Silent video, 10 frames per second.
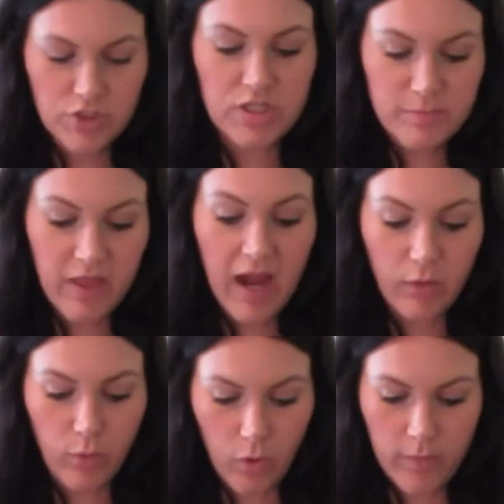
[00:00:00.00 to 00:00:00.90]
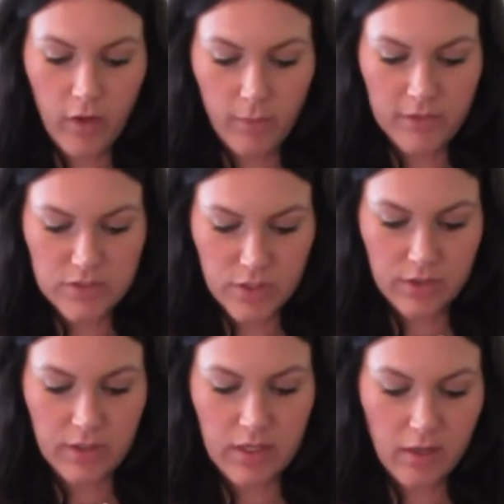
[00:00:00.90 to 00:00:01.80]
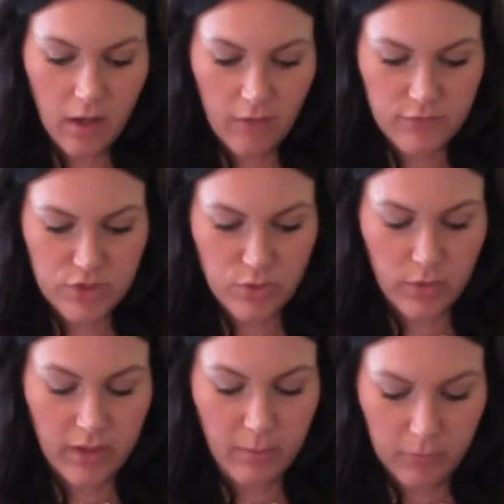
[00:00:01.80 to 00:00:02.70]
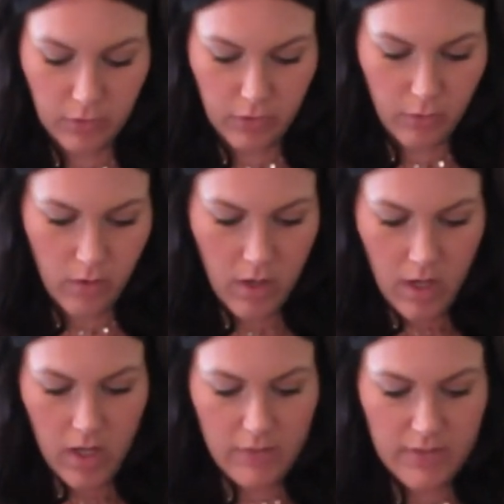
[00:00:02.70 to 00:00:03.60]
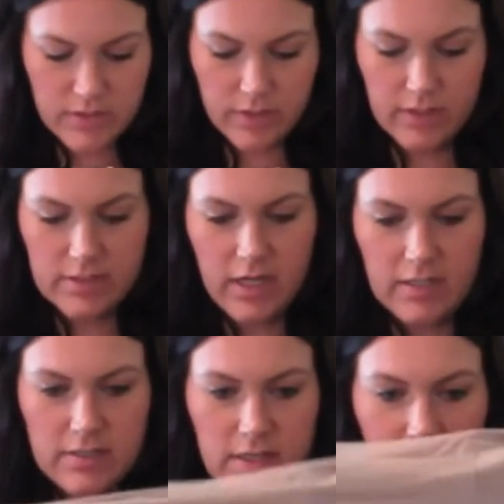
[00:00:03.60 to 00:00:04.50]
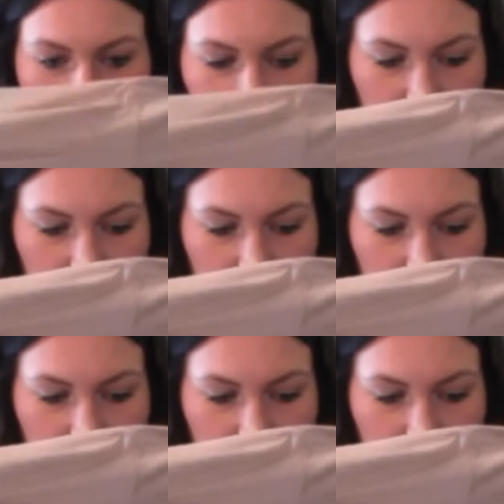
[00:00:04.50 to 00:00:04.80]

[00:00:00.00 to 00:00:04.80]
Just Black Romeo Maternity Cuff Short in Blue, and these are in a size 10.